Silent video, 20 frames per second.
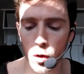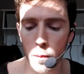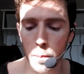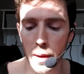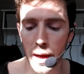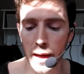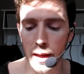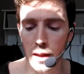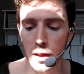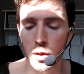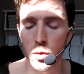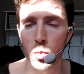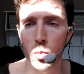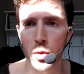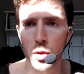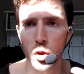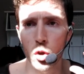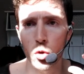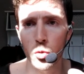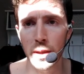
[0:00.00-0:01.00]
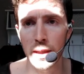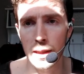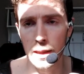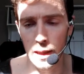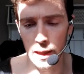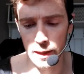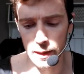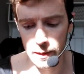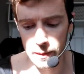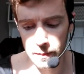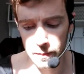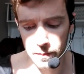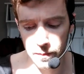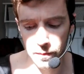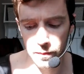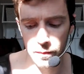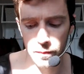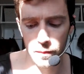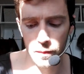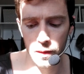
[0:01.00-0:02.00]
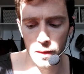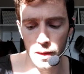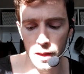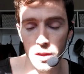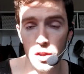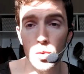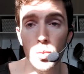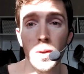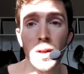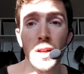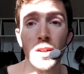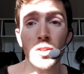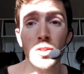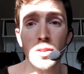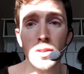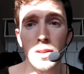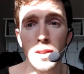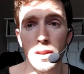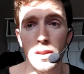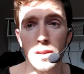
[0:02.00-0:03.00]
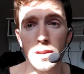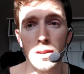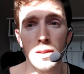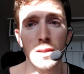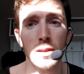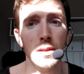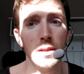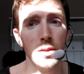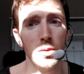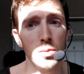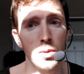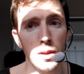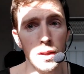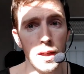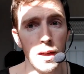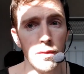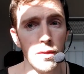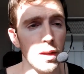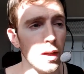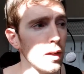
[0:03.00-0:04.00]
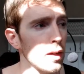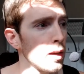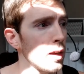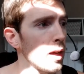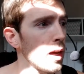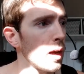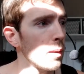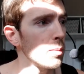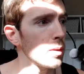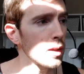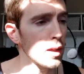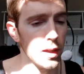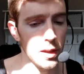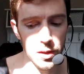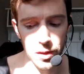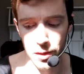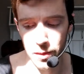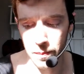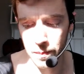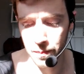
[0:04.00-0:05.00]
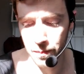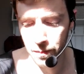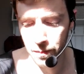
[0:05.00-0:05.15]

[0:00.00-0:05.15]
backlit with a green light. That's the one I couldn't test. Didn't really have that application.